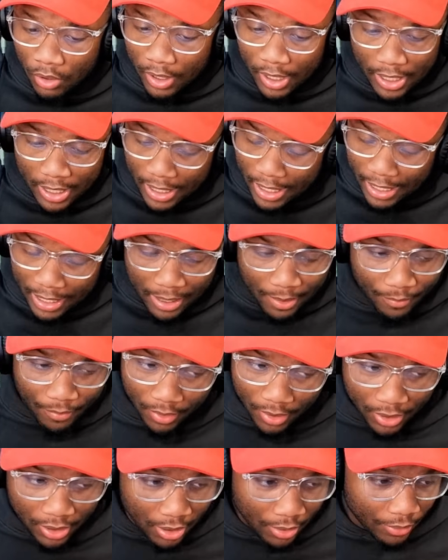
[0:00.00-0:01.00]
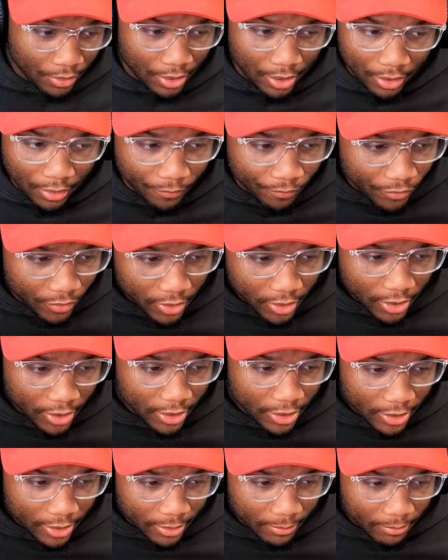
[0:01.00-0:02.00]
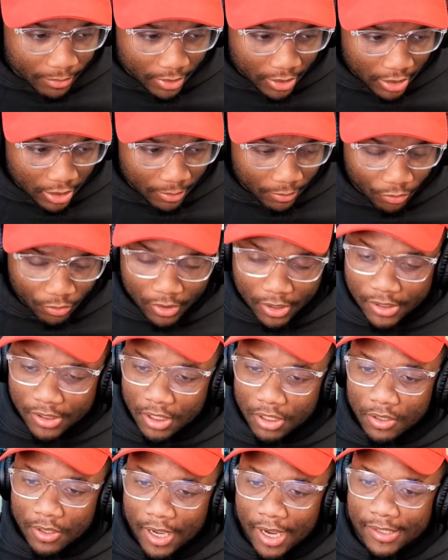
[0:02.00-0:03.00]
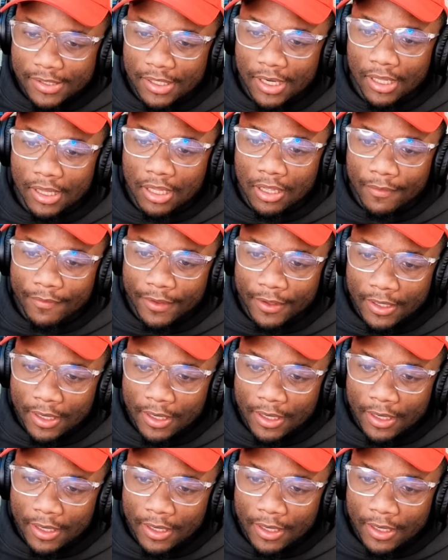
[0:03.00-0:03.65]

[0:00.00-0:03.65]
I really don't, y'all. But I want to tell you guys that I love you,